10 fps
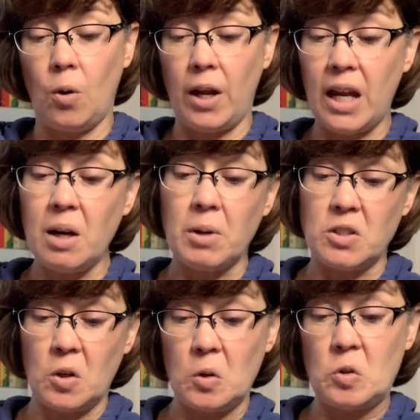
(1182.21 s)
and my
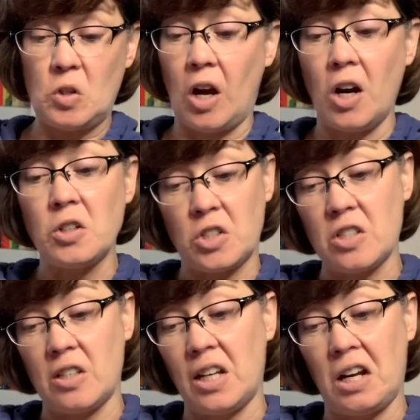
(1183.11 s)
toes are just
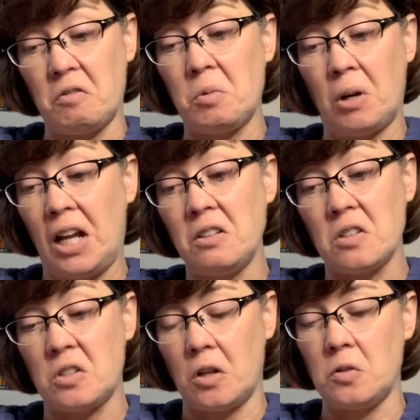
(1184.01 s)
like everyone else's
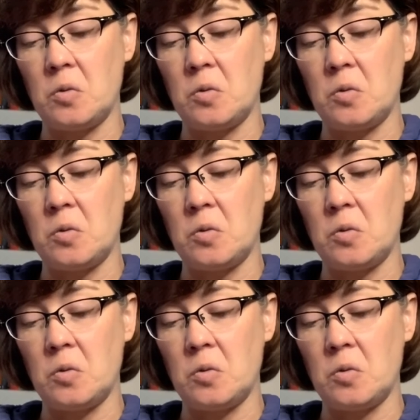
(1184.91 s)
toes,